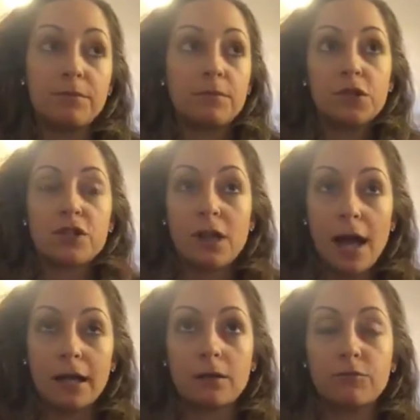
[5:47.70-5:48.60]
just
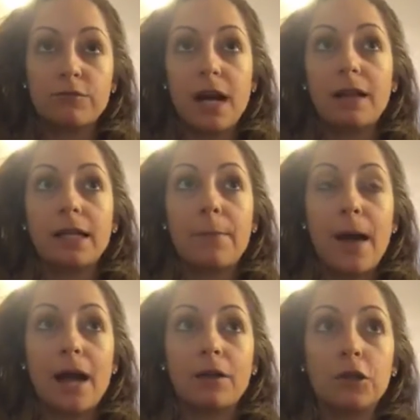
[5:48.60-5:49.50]
kind of dialing it
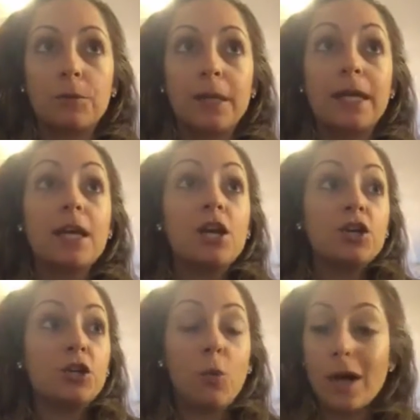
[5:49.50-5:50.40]
back a little bit.
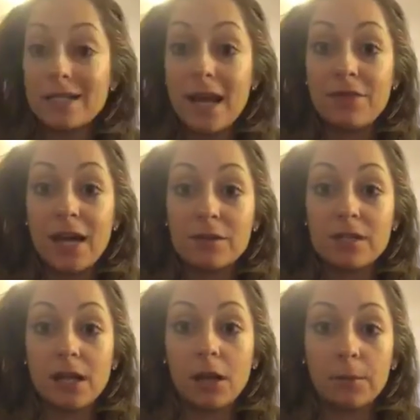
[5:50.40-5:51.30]
You want
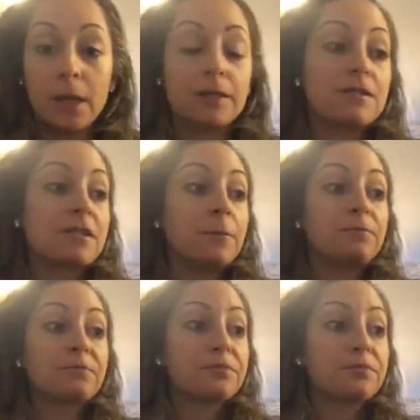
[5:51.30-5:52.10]
$10,000 months.